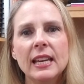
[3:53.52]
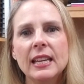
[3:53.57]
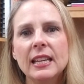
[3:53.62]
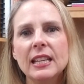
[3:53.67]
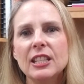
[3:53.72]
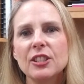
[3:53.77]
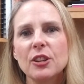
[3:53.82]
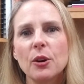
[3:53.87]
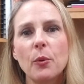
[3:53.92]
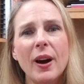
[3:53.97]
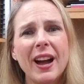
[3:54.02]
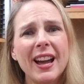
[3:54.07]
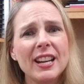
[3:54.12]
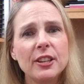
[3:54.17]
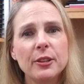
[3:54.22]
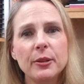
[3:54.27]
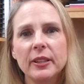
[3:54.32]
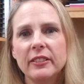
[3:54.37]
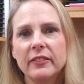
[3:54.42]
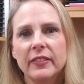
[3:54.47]
So why do
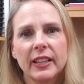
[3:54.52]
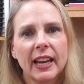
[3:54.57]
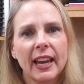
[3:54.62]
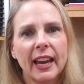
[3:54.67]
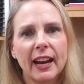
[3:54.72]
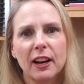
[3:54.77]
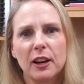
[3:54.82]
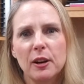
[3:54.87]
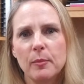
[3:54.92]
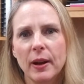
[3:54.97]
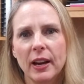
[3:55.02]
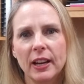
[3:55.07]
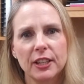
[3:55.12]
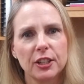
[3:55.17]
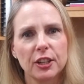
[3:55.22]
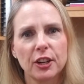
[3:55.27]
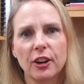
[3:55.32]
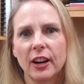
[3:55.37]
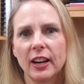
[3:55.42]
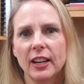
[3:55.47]
you even care about your
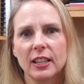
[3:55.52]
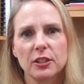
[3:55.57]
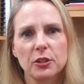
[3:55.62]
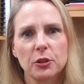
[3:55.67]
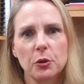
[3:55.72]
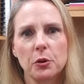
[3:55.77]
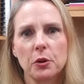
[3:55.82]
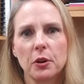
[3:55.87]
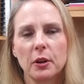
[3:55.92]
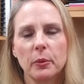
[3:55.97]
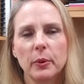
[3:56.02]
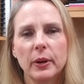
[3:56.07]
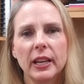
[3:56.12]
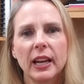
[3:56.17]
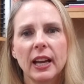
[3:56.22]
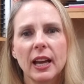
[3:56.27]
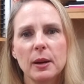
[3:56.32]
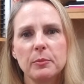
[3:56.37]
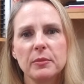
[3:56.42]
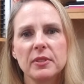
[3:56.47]
credit score when it
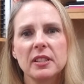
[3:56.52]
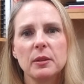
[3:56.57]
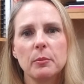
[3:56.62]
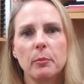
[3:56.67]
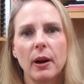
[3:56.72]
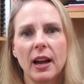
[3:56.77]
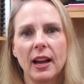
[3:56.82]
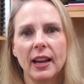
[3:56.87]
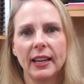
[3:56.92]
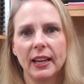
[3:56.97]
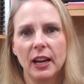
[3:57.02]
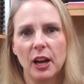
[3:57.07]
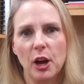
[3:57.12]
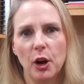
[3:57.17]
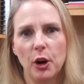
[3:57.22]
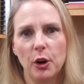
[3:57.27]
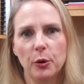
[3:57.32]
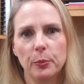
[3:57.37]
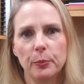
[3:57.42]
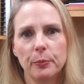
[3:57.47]
comes to buying a
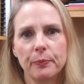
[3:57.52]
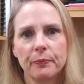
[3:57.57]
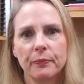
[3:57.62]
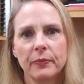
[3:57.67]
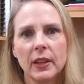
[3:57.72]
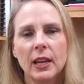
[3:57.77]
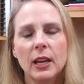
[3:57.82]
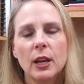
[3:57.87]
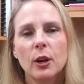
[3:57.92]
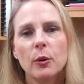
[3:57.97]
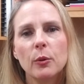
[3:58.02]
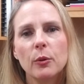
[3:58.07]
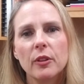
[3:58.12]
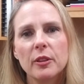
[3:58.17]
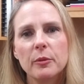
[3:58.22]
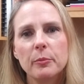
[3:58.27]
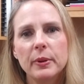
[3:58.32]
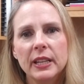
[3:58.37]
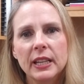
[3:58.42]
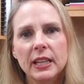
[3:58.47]
home? Well, the
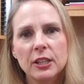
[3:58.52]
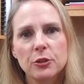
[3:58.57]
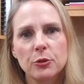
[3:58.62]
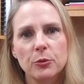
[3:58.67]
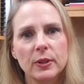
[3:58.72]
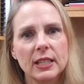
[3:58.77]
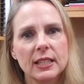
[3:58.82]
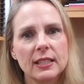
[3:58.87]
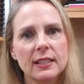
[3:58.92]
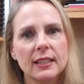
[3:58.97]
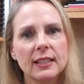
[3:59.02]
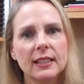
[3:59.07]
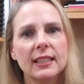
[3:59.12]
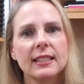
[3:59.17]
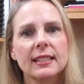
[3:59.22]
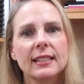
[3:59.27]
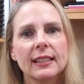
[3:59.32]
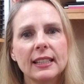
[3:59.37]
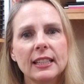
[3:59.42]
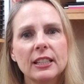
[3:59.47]
biggest reason is
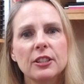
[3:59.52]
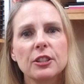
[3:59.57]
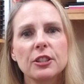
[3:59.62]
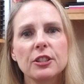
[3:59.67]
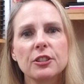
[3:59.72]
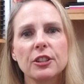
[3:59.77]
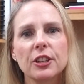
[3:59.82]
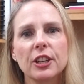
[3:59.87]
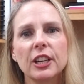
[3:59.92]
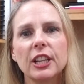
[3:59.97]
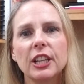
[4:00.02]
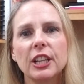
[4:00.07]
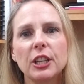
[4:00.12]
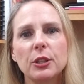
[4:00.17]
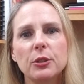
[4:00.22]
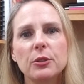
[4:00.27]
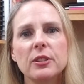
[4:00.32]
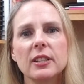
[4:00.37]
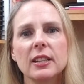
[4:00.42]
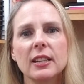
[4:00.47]
lenders are going to use it